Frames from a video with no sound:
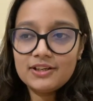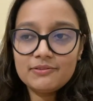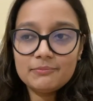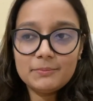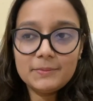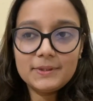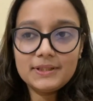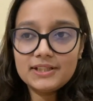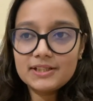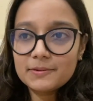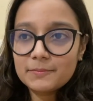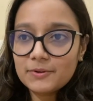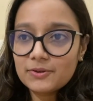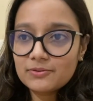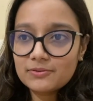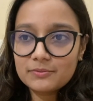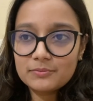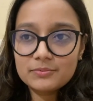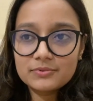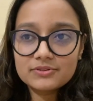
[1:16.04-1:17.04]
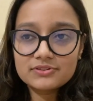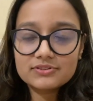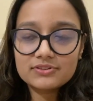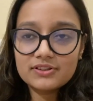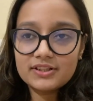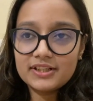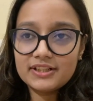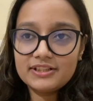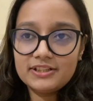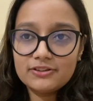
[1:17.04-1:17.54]
be it about books
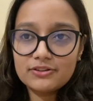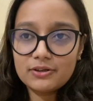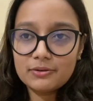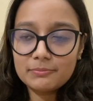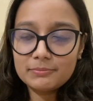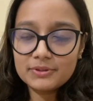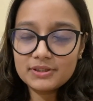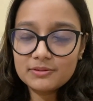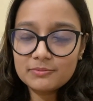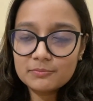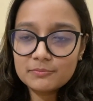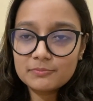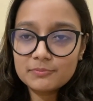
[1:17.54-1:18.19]
or any topic,